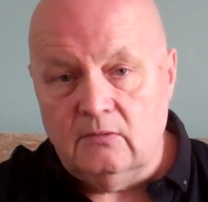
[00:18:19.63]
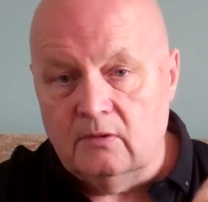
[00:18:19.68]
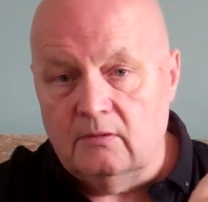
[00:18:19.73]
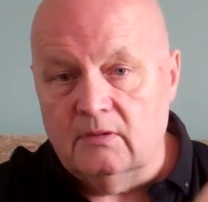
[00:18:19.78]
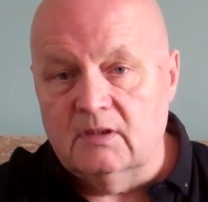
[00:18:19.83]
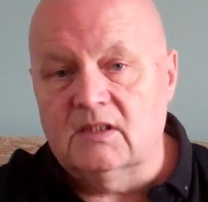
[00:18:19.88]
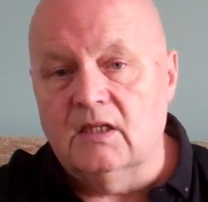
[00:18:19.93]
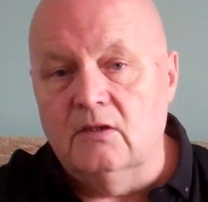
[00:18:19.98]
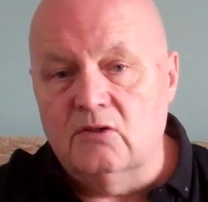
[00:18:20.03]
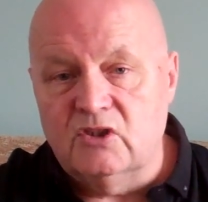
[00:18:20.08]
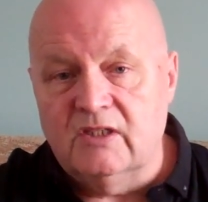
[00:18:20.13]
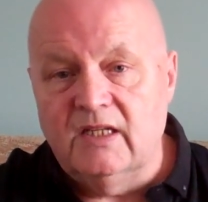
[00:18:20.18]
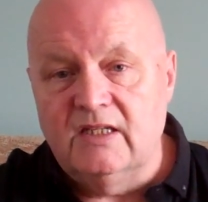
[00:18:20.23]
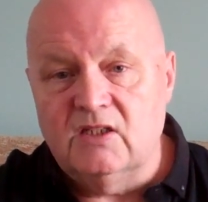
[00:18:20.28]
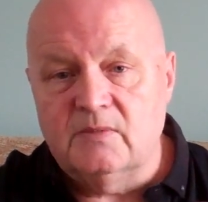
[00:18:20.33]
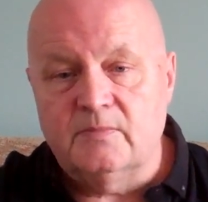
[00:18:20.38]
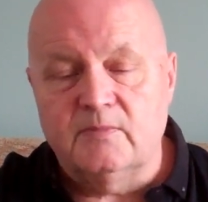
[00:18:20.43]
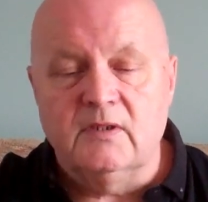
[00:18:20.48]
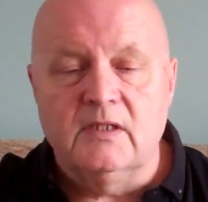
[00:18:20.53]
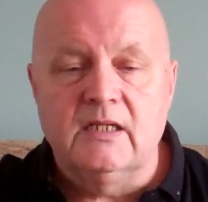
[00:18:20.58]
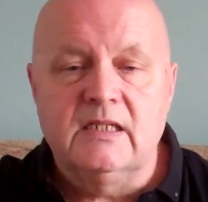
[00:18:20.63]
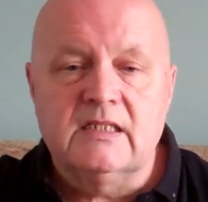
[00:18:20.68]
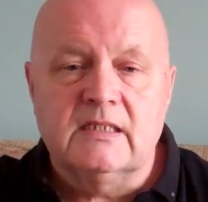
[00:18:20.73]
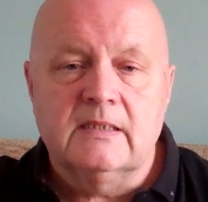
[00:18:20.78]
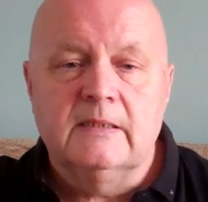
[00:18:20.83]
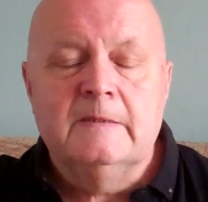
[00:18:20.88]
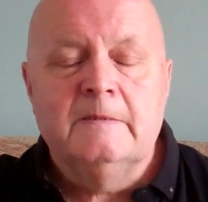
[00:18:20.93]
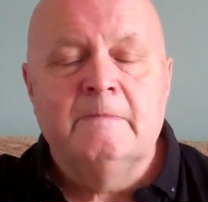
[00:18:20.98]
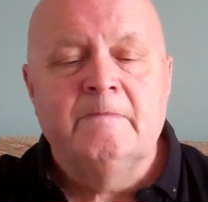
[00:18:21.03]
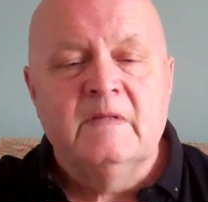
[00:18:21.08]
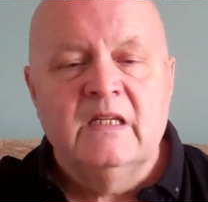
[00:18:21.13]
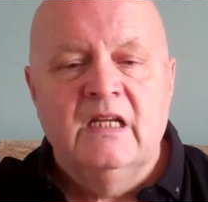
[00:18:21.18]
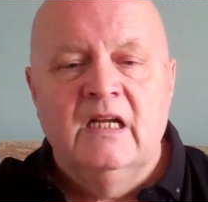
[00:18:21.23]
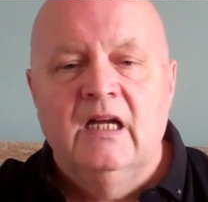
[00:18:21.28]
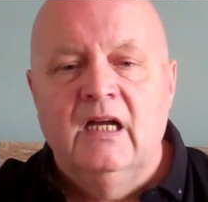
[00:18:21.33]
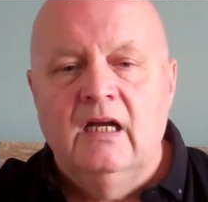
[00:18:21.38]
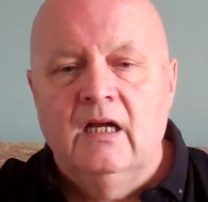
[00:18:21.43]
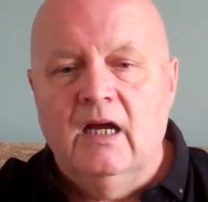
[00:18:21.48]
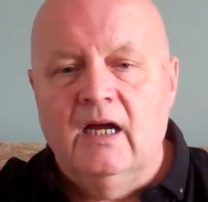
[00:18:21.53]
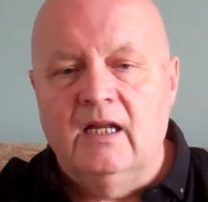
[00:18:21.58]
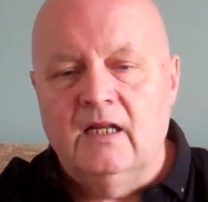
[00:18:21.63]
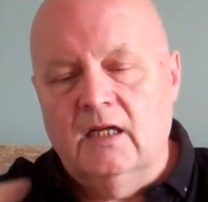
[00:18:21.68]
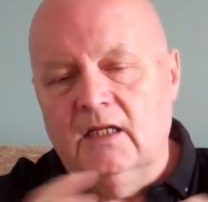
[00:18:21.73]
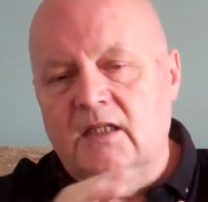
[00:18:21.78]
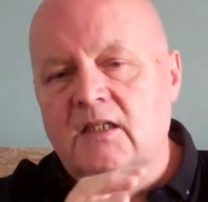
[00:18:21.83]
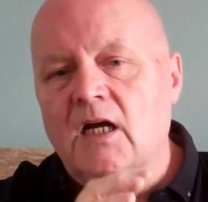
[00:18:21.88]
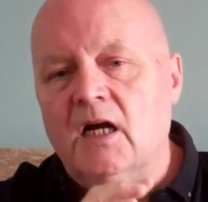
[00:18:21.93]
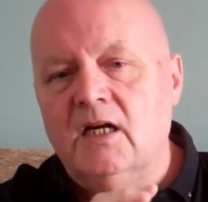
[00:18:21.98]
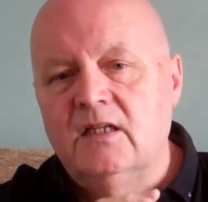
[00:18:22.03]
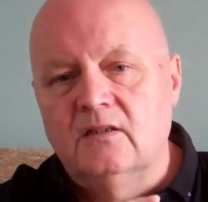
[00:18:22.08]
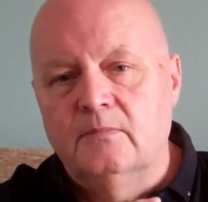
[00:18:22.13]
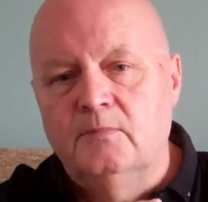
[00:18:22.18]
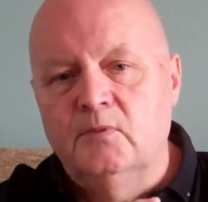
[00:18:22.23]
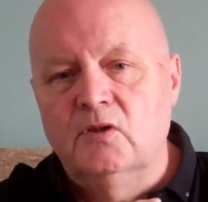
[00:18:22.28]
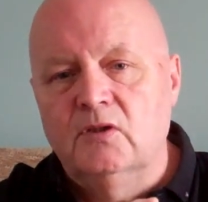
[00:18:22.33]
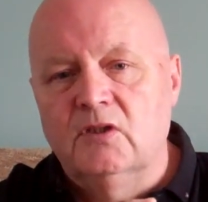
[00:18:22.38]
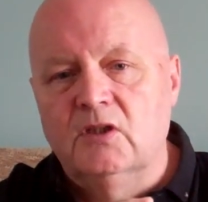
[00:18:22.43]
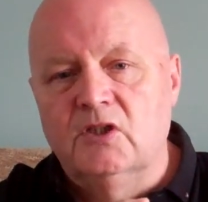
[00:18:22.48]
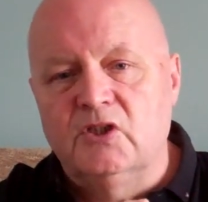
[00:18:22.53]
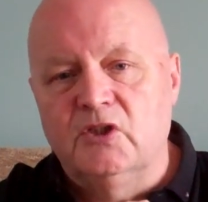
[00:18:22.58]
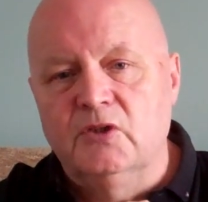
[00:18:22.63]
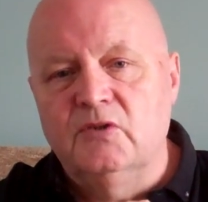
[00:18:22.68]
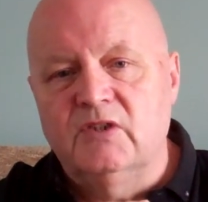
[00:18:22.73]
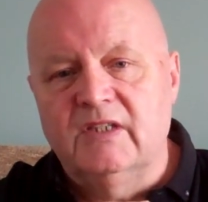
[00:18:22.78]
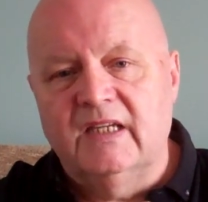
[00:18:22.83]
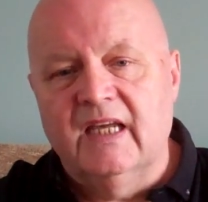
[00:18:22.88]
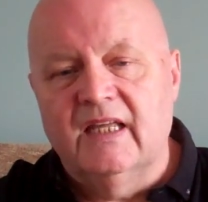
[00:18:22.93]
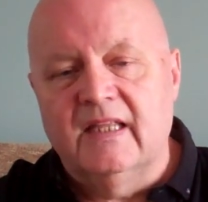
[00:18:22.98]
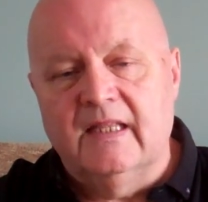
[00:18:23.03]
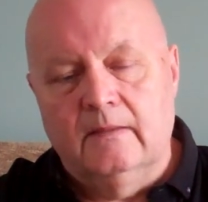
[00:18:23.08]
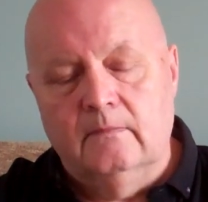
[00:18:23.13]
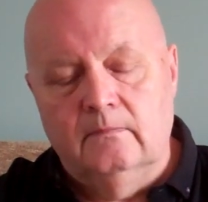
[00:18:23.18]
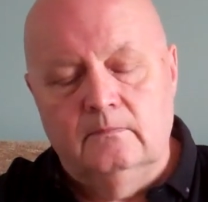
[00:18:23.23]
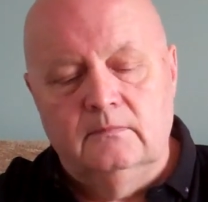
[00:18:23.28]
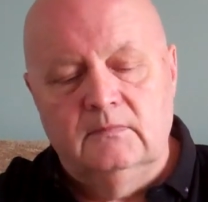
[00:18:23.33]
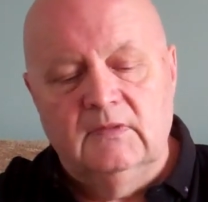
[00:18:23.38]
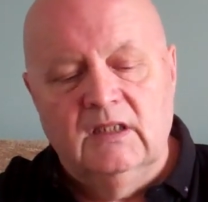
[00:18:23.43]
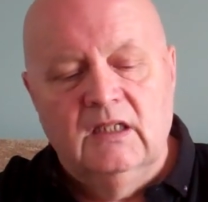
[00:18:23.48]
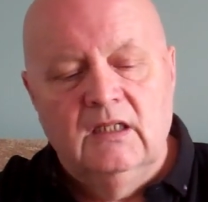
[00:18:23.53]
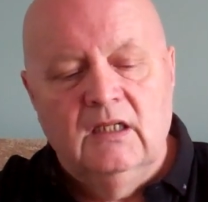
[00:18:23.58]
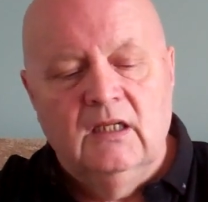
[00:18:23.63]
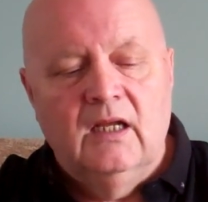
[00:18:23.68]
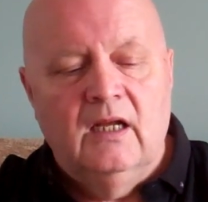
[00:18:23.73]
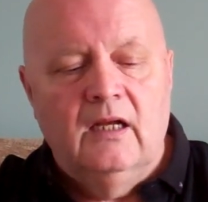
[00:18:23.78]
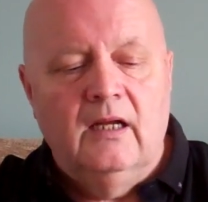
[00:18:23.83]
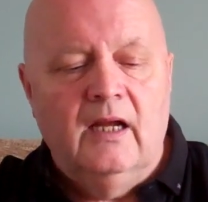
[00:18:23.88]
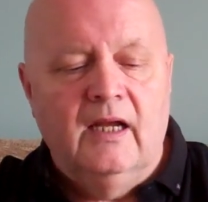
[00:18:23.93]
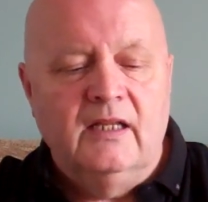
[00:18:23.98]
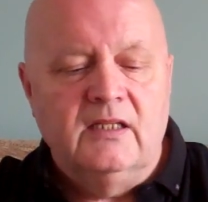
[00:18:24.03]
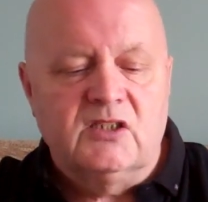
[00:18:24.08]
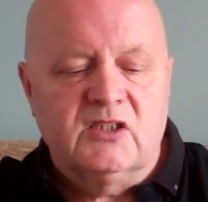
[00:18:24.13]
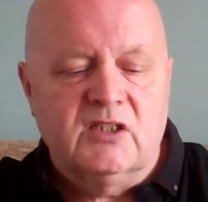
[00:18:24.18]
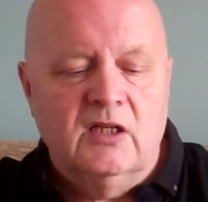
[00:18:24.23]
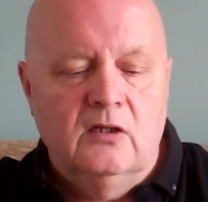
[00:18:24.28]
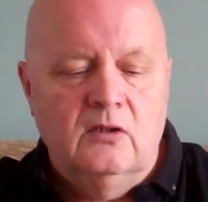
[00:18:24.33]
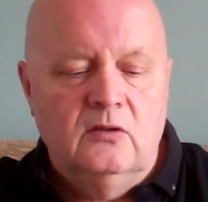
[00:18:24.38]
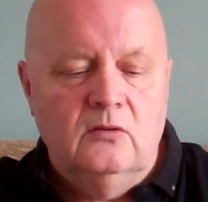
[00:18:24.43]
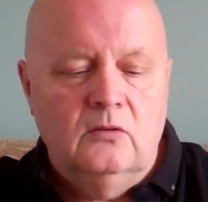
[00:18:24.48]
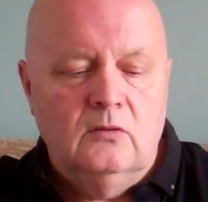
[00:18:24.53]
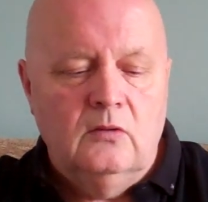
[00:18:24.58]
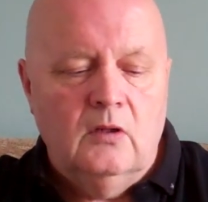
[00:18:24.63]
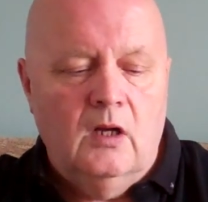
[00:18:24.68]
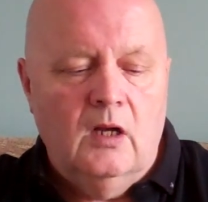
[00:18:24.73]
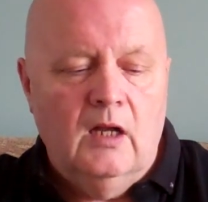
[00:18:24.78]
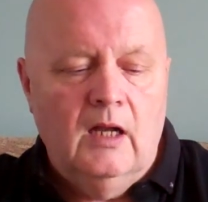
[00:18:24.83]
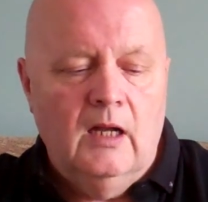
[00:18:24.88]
We're a social enterprise, and I kind of put the two together. And so